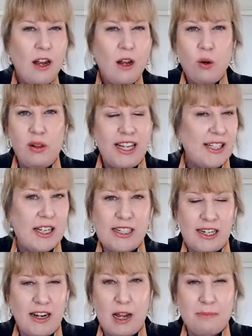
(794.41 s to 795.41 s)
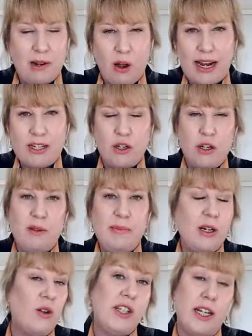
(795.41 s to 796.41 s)
or this doesn't apply to you
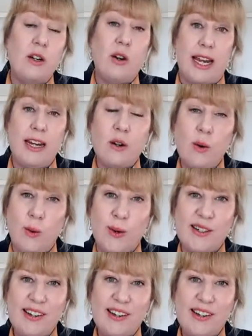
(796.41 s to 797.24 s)
because you're not in court.